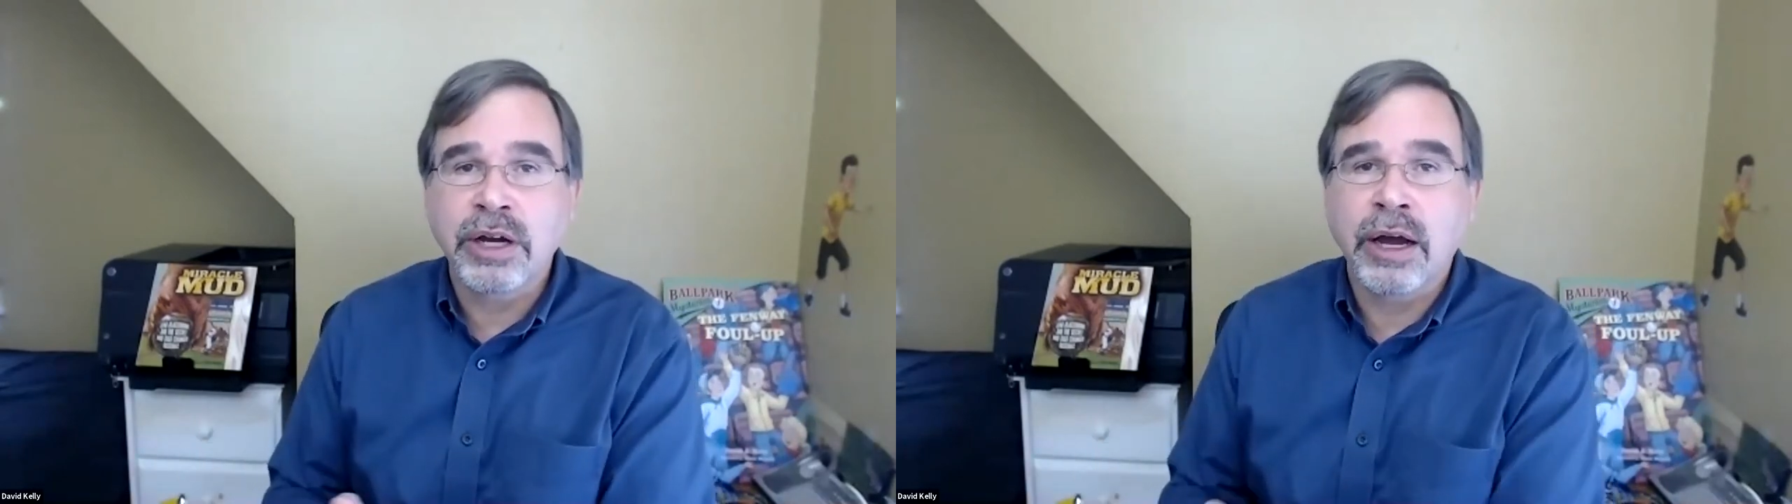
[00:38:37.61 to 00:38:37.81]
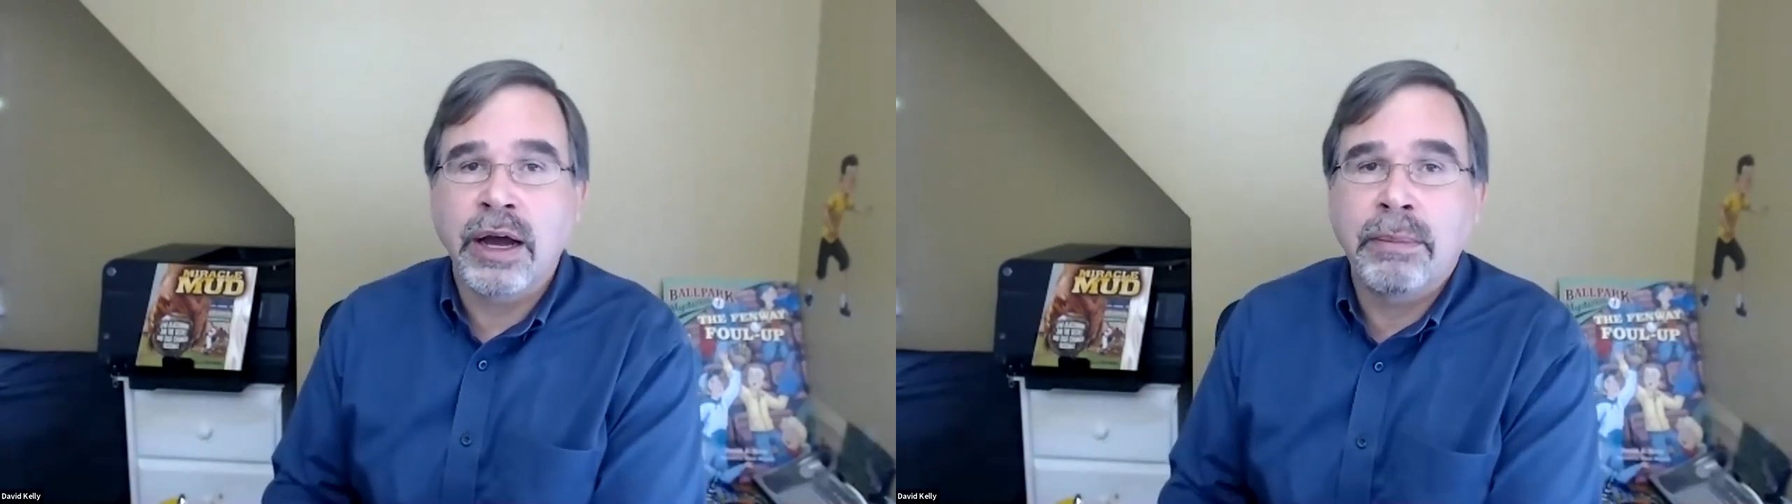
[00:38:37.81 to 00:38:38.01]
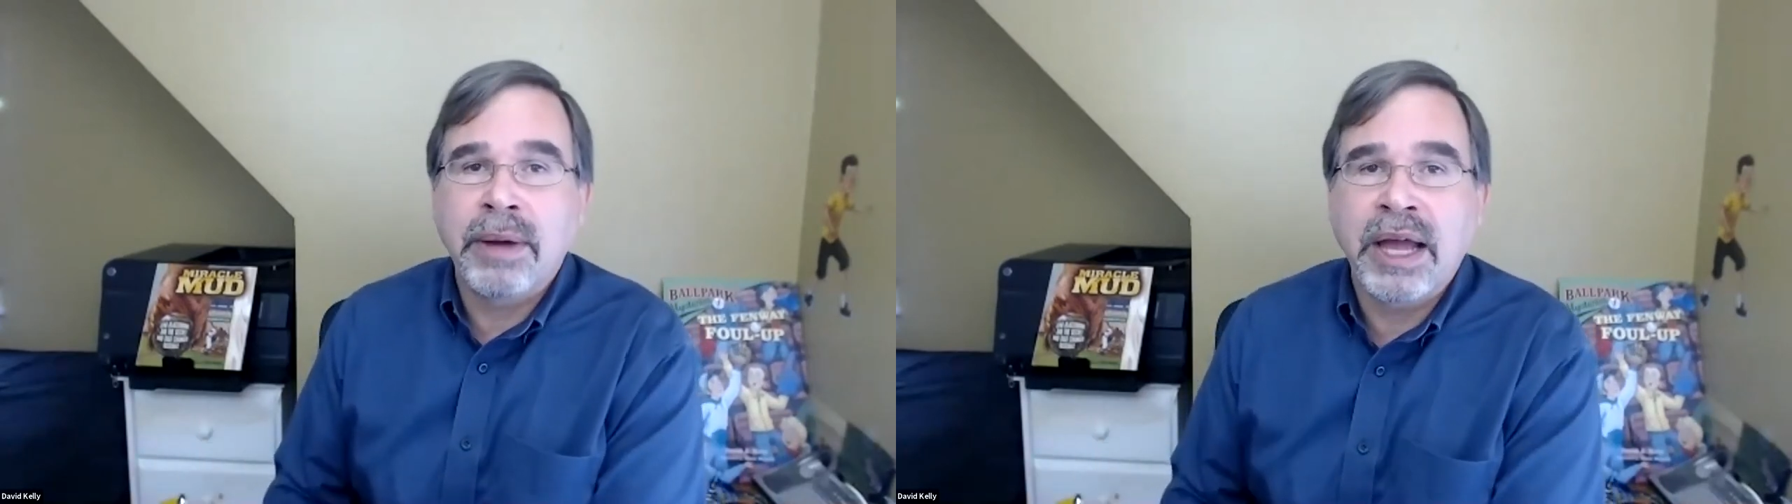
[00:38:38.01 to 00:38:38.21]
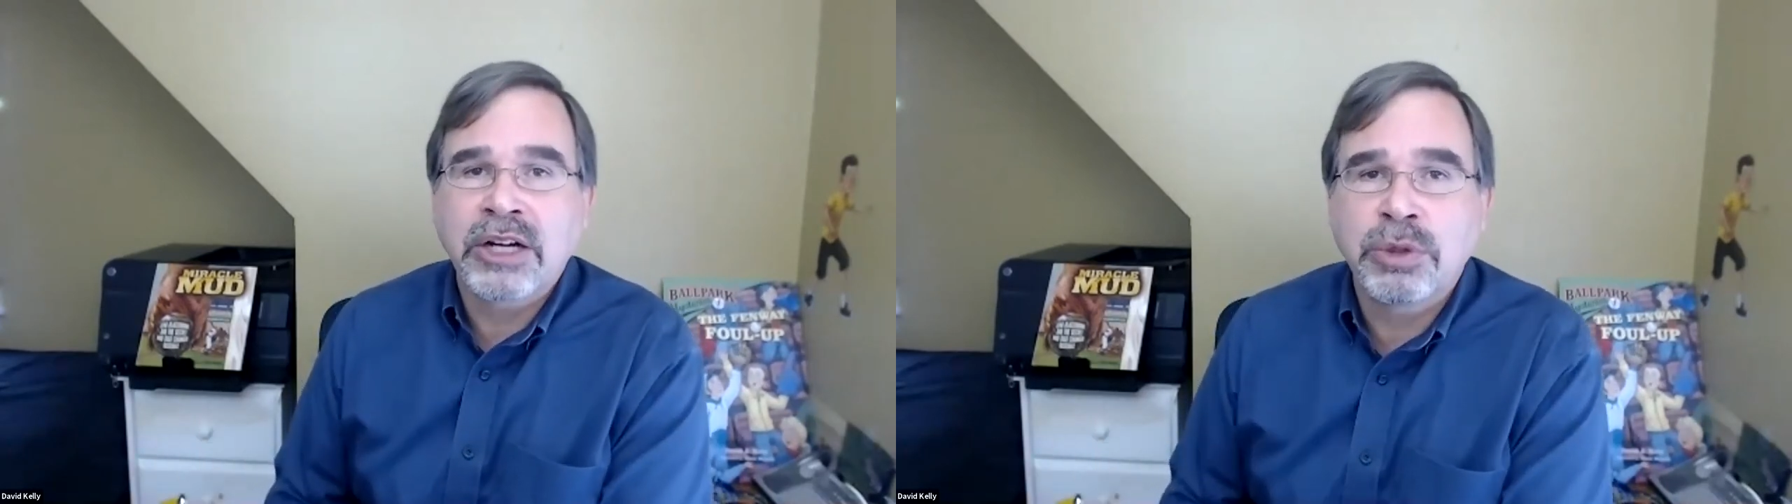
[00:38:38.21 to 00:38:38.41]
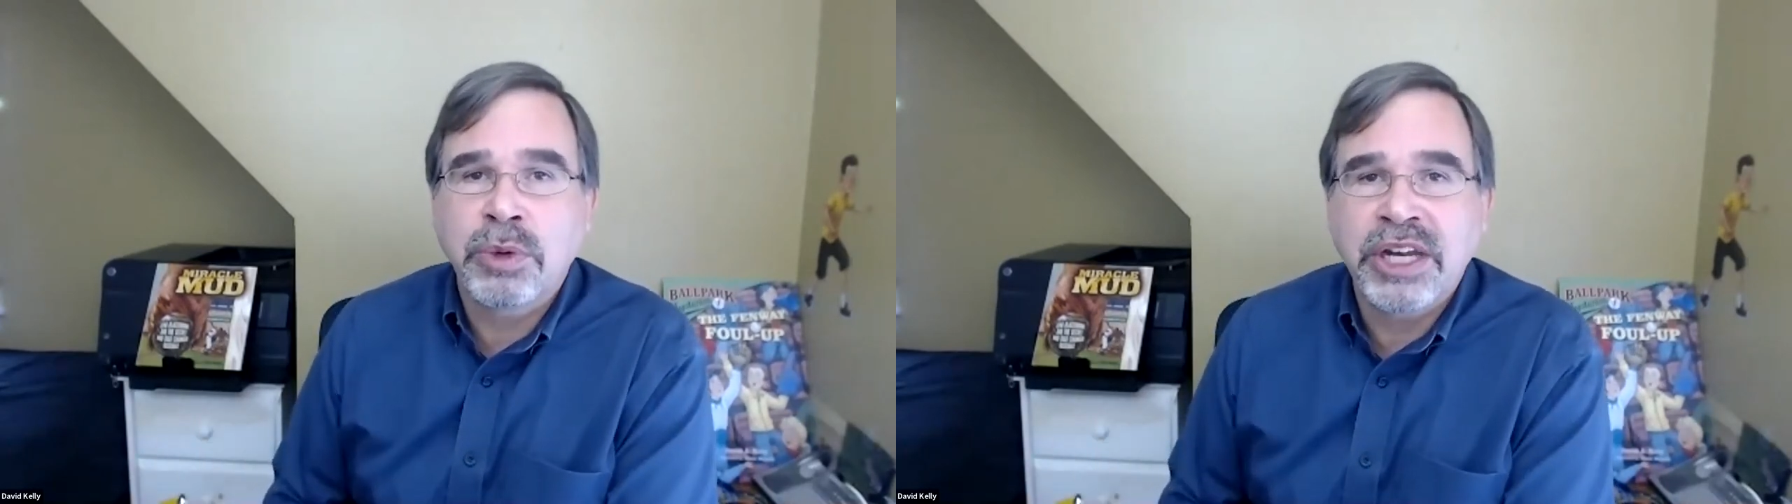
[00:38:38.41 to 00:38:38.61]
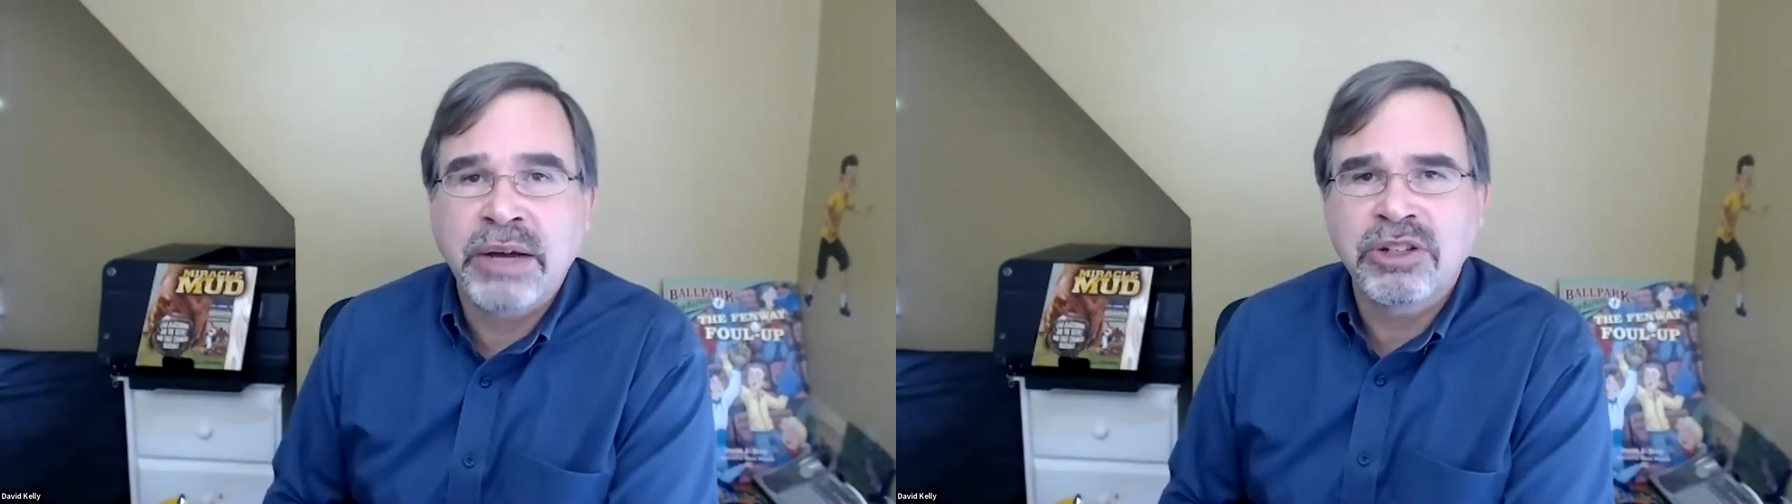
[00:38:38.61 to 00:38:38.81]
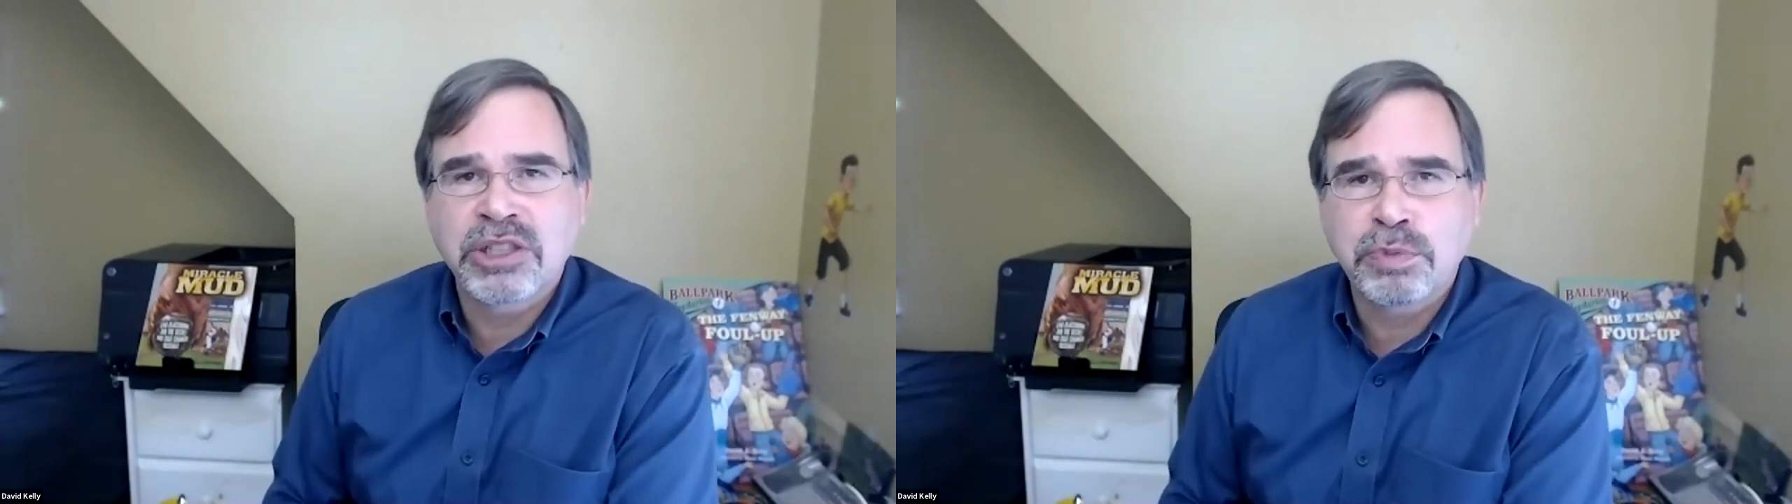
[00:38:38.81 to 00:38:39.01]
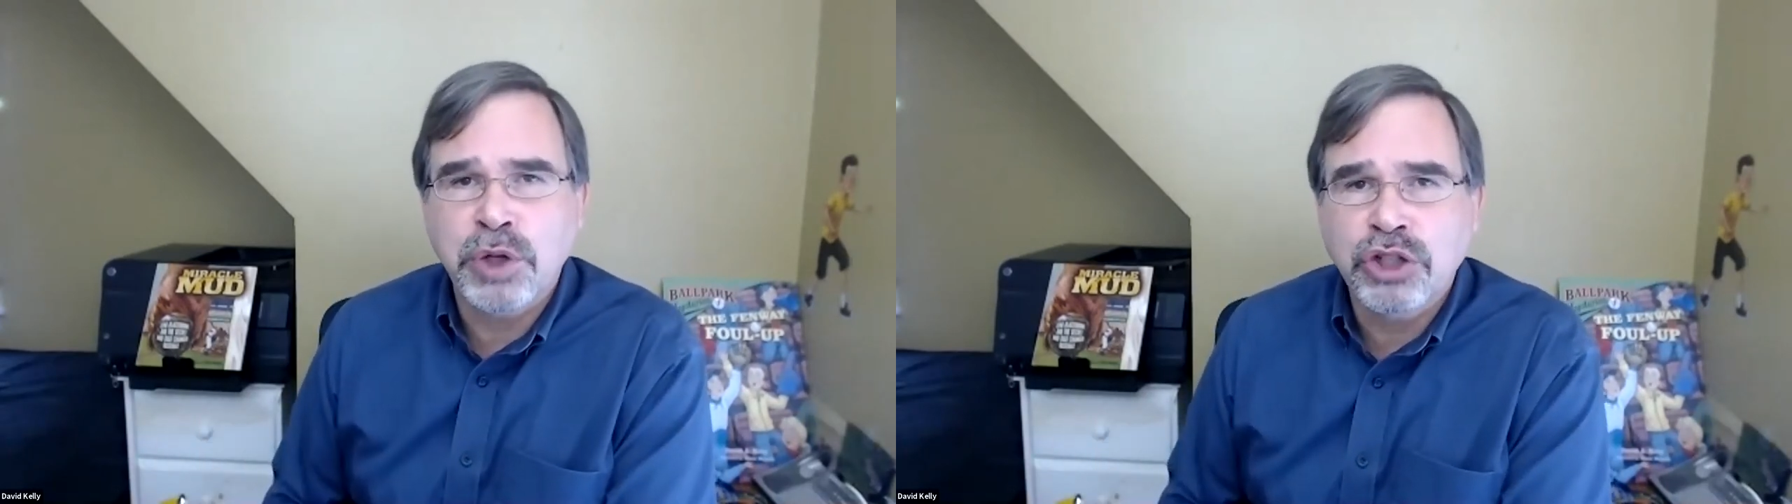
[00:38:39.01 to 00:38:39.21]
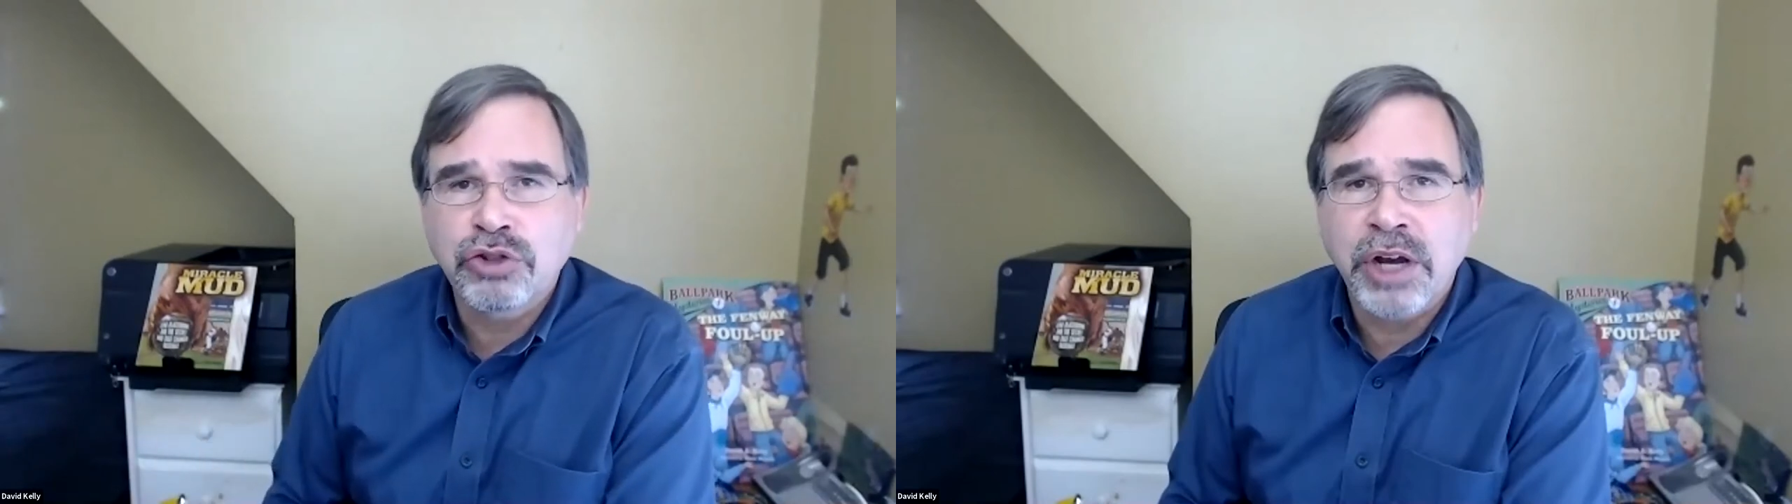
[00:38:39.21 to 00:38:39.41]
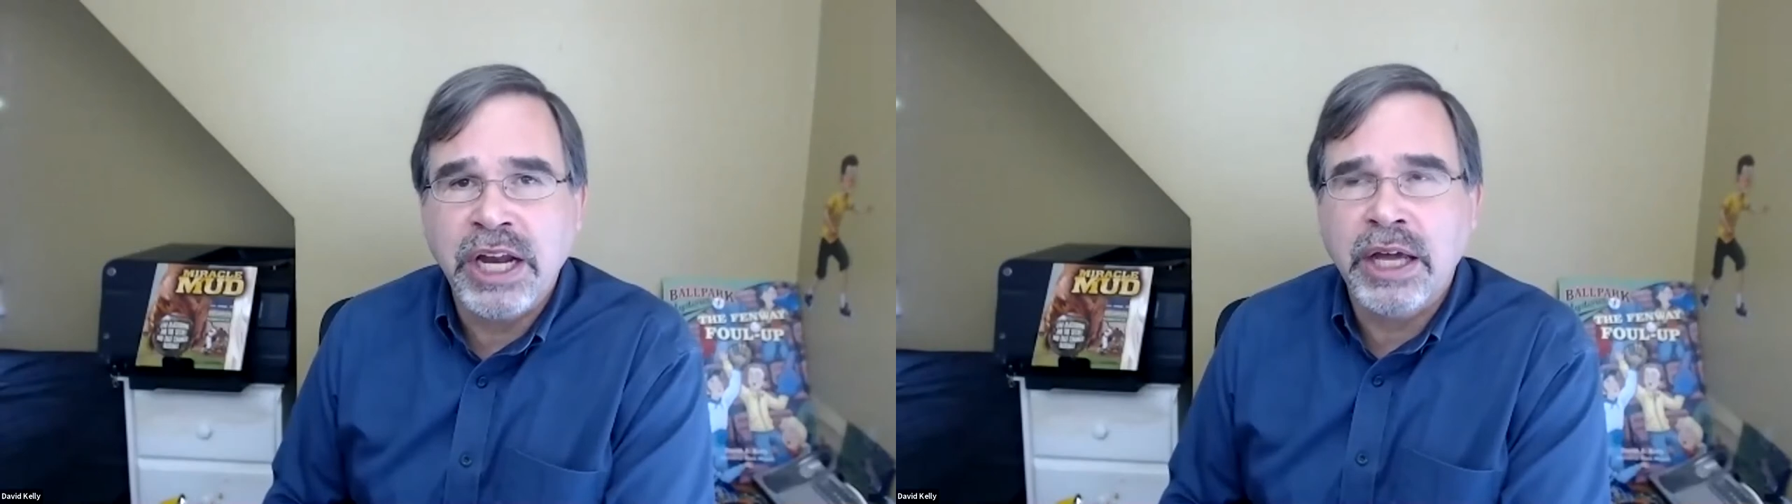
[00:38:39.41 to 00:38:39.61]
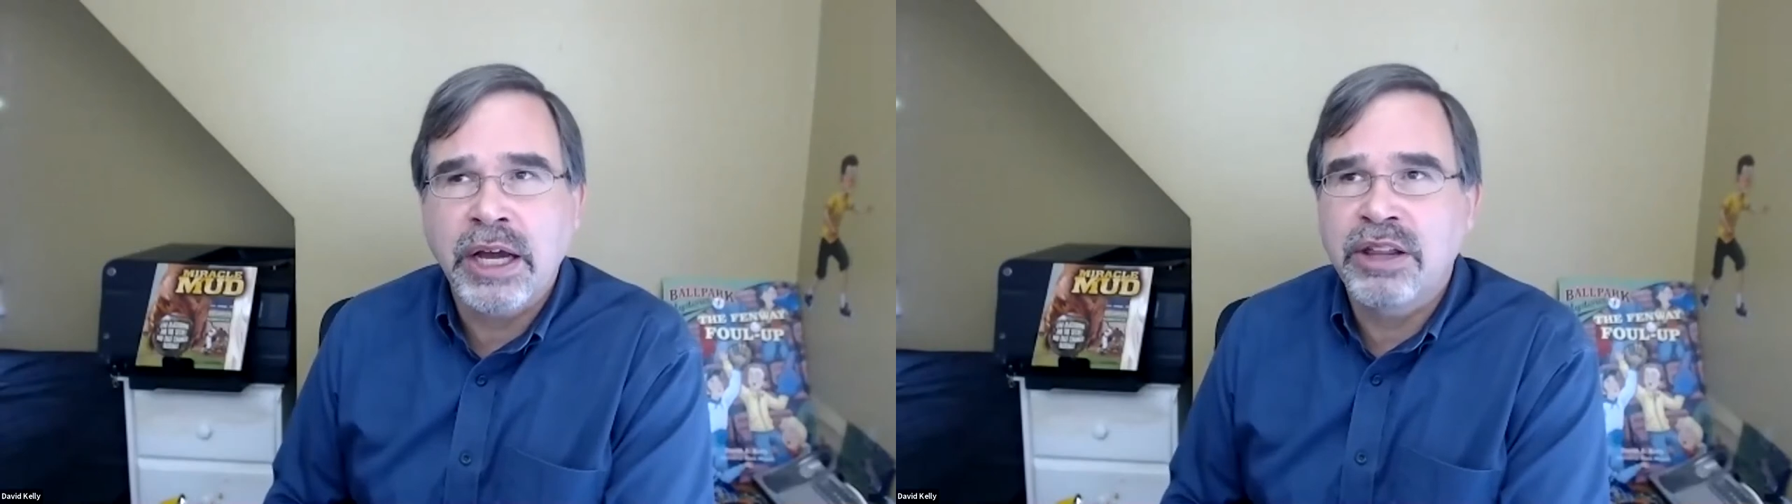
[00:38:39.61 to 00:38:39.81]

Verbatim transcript: I actually went down to spring training,